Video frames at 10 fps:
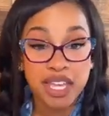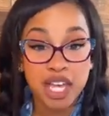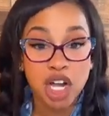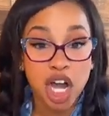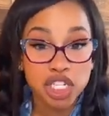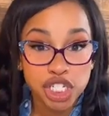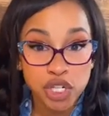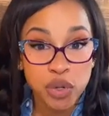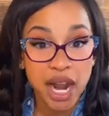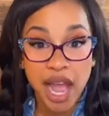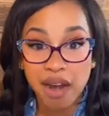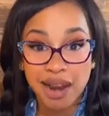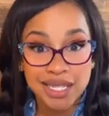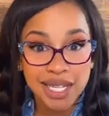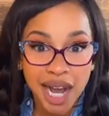It can cost you an
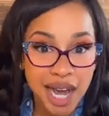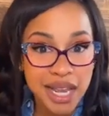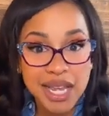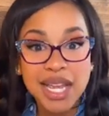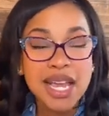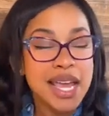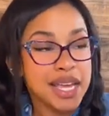IRS audit.